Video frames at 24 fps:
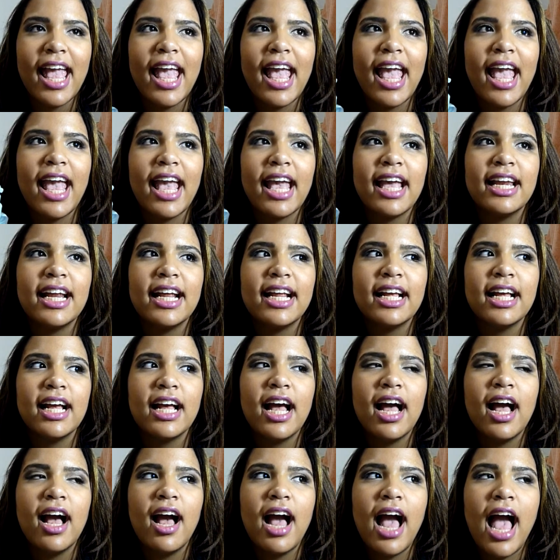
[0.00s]
And
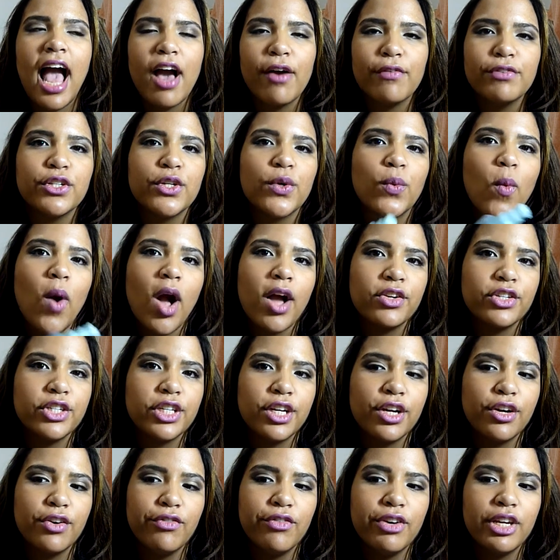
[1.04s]
after watching
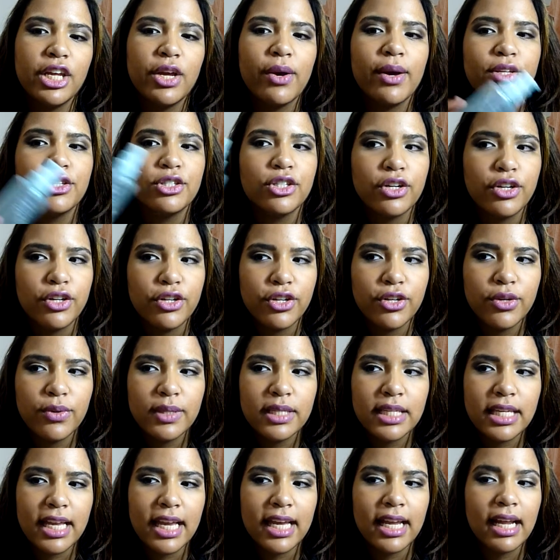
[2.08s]
her video, I started
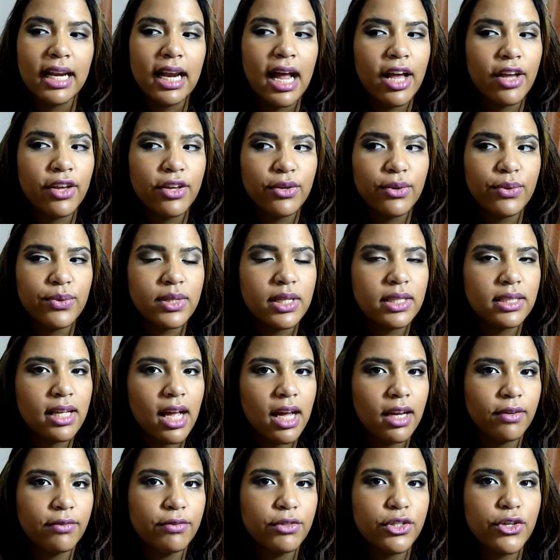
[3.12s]
using it, and I use a
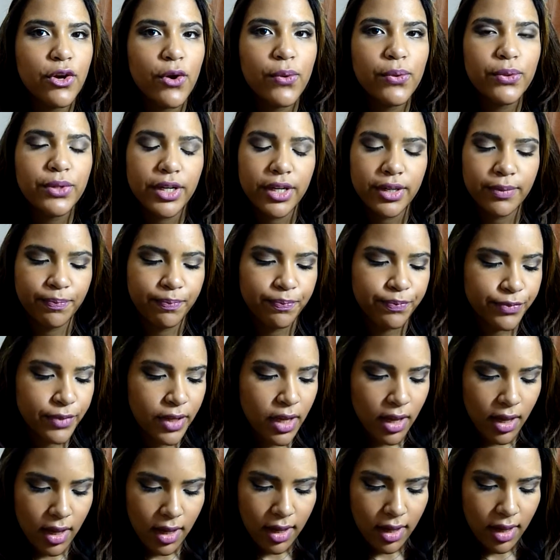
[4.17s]
lot of toner
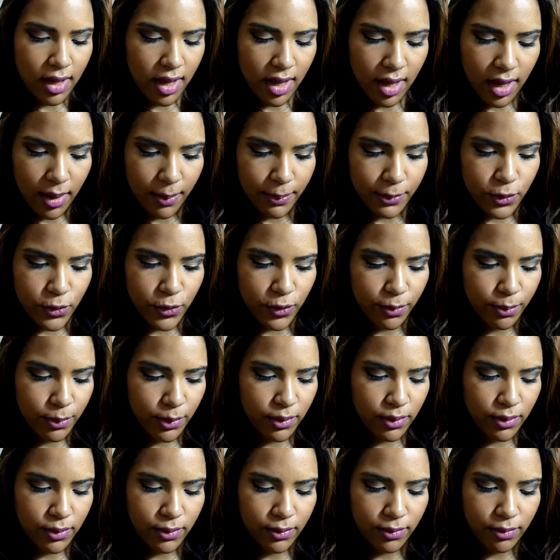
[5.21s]
to
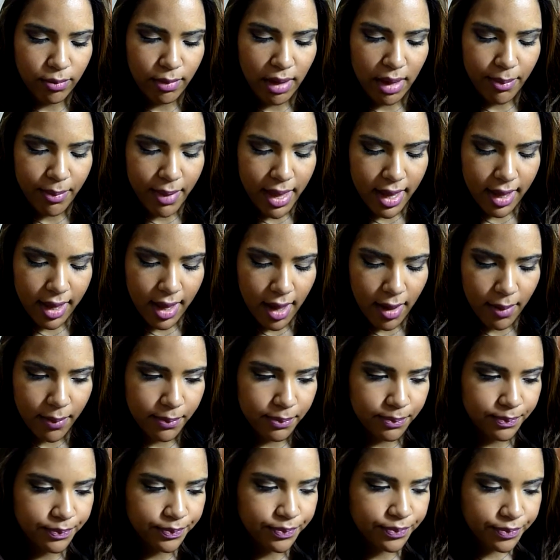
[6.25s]
remove my makeup.
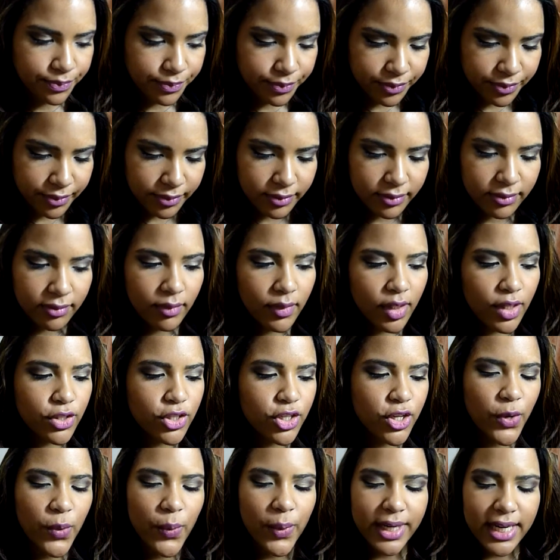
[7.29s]

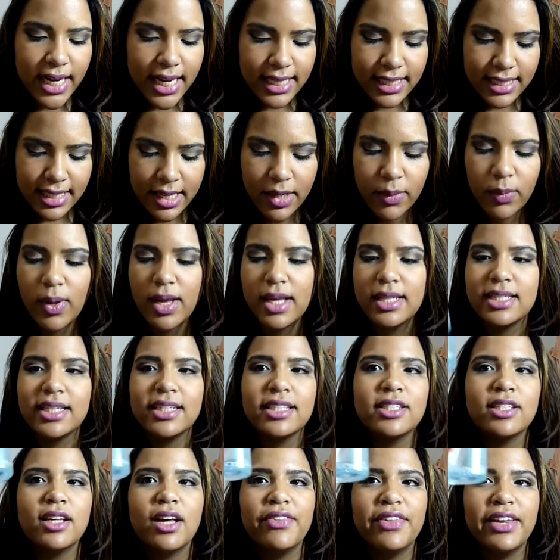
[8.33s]
So what I did was, I
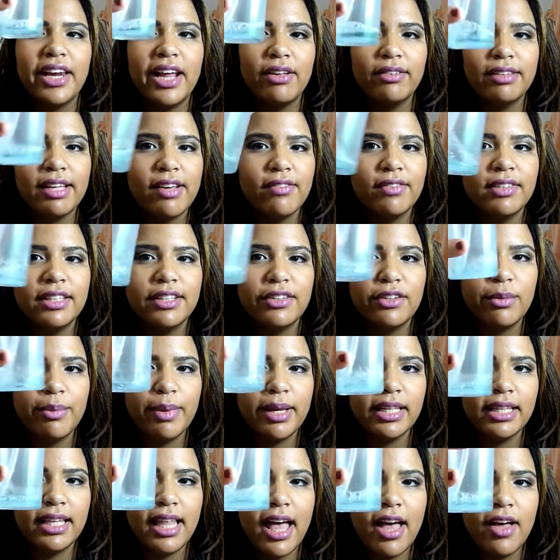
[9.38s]
saw that I only have a little
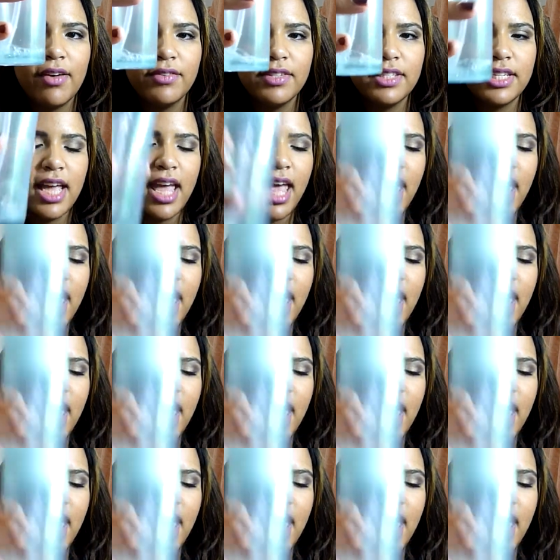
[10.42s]
bit left,